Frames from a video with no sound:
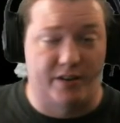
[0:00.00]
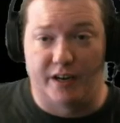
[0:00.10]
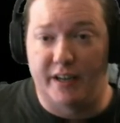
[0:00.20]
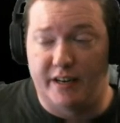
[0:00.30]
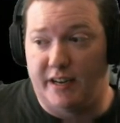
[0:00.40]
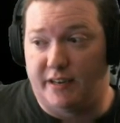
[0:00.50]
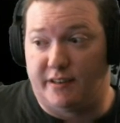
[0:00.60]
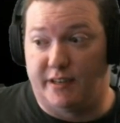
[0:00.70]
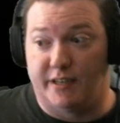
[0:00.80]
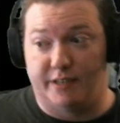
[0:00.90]
you're going to need
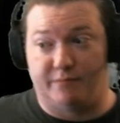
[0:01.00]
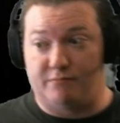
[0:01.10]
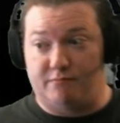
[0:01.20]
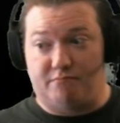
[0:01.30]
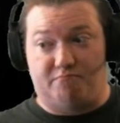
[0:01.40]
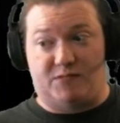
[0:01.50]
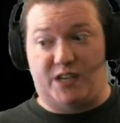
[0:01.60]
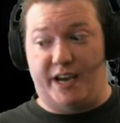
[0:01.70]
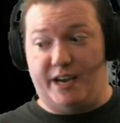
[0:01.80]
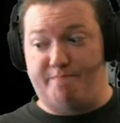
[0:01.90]
to
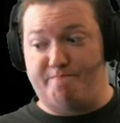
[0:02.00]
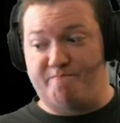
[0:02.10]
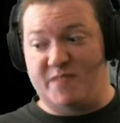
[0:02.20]
say,